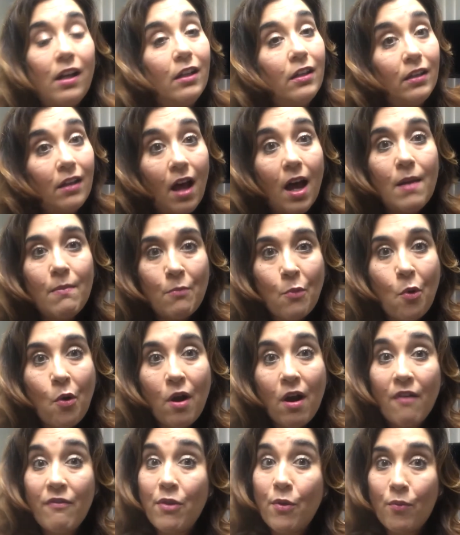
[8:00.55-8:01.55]
a lot
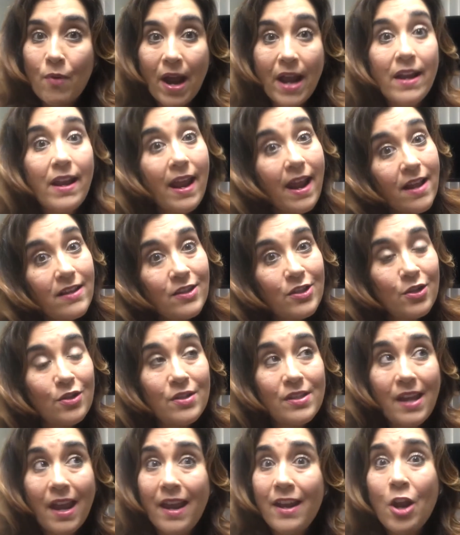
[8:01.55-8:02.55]
more of the right
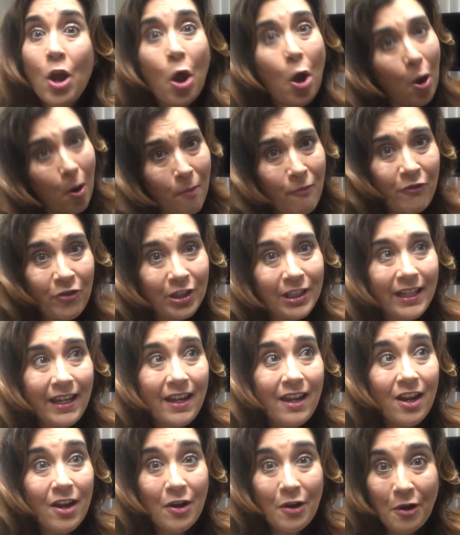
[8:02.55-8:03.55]
answers. And
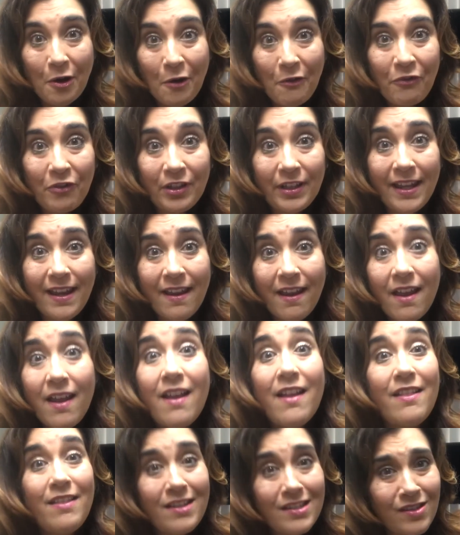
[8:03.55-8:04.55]
hopefully
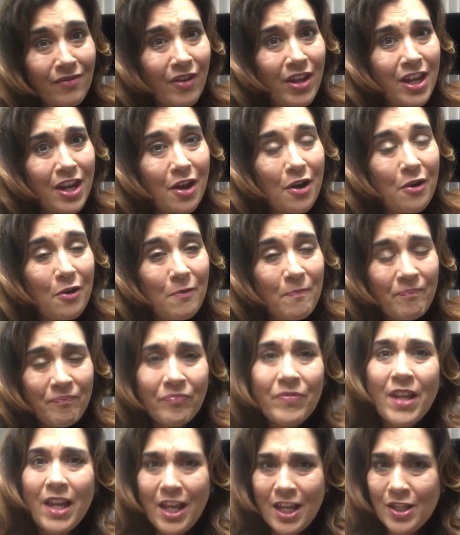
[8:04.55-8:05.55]
this video
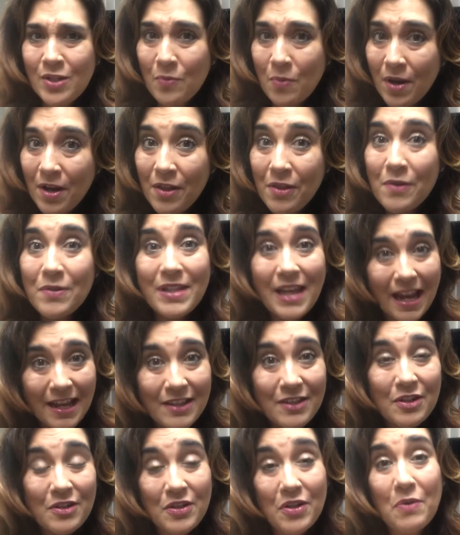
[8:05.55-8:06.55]
is one of those
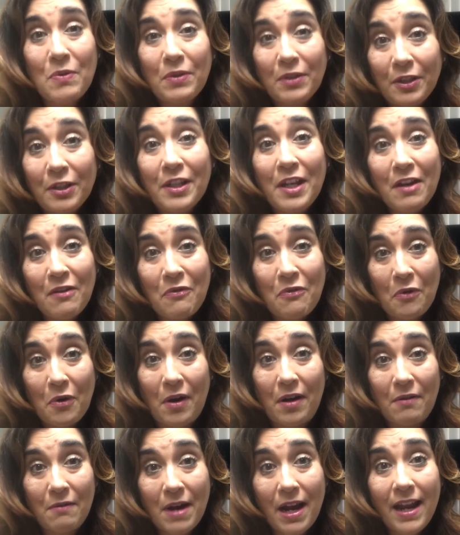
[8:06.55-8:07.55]
answers you were looking
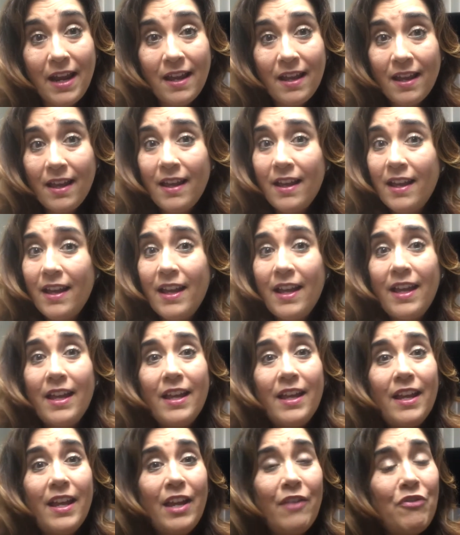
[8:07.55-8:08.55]
for, right?
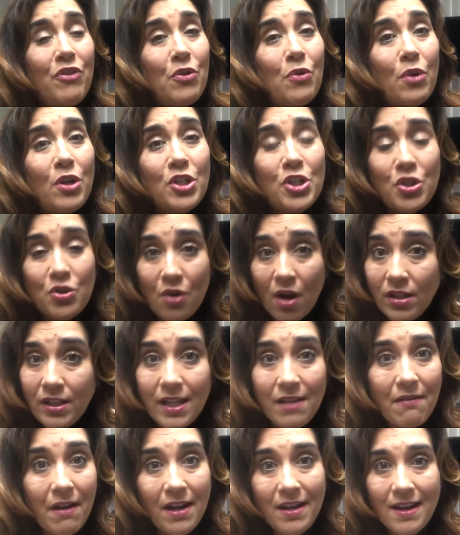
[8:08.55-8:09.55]
If you are
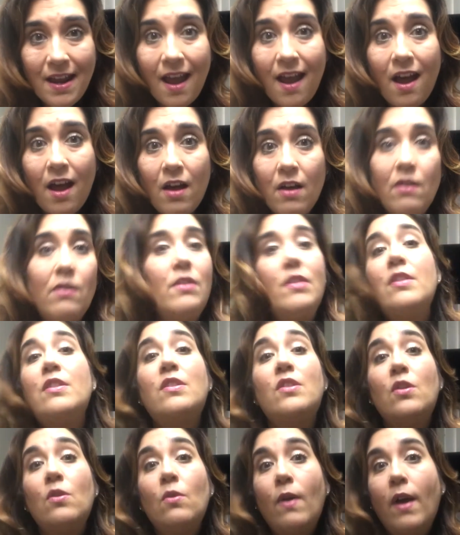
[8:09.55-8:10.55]
struggling right now
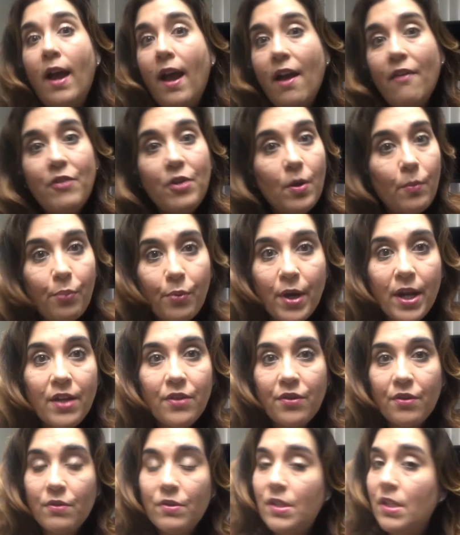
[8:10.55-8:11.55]
to have your
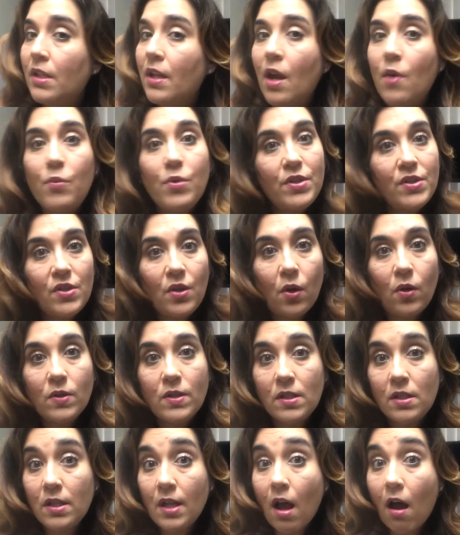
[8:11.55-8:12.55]
breakthrough, to get
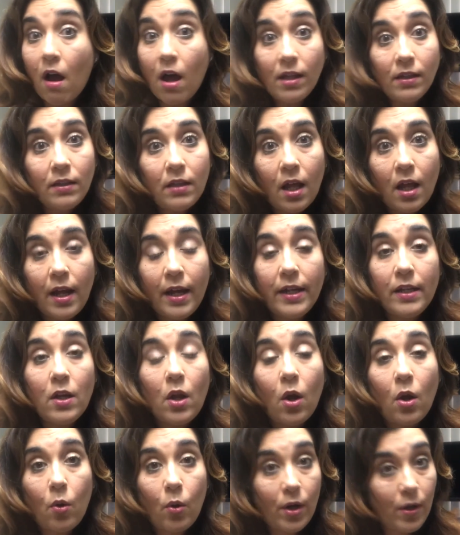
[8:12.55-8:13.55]
results online
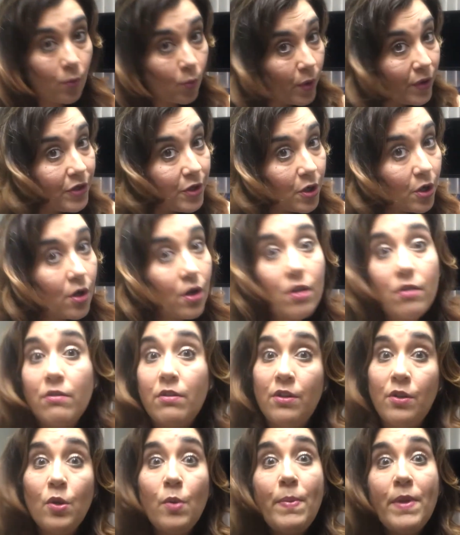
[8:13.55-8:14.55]
with your
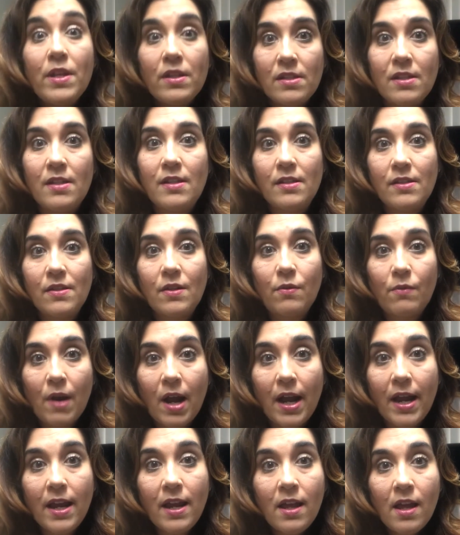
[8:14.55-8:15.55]
new business,
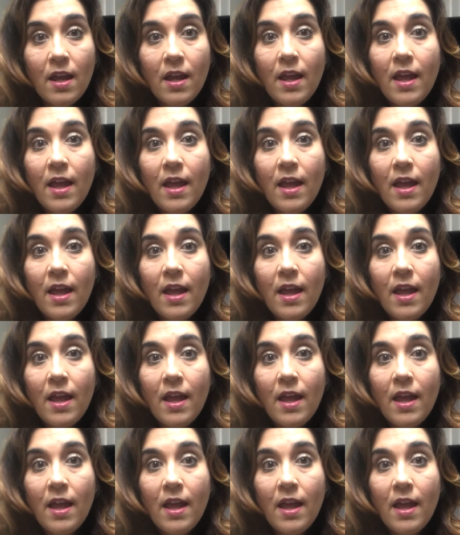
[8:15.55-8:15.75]
right?